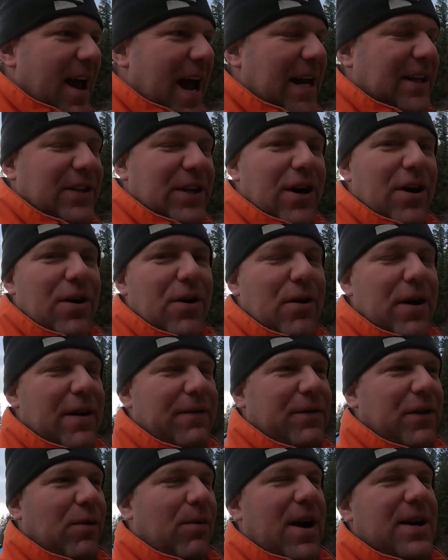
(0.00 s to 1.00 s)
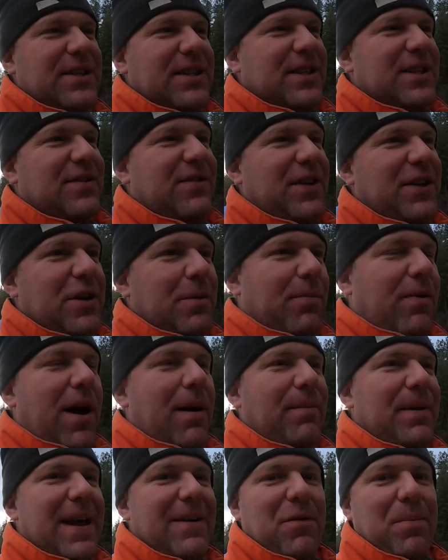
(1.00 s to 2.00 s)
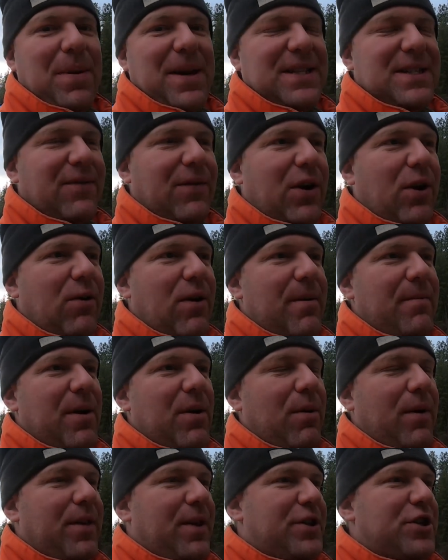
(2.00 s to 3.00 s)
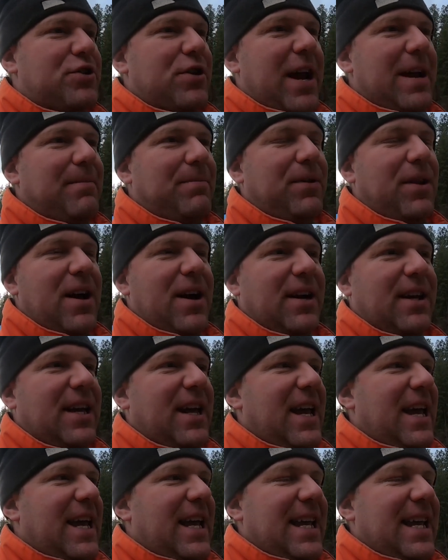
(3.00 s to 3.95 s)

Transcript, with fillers: I know if you're watching this video, you probably have a piece of equipment where the drain plug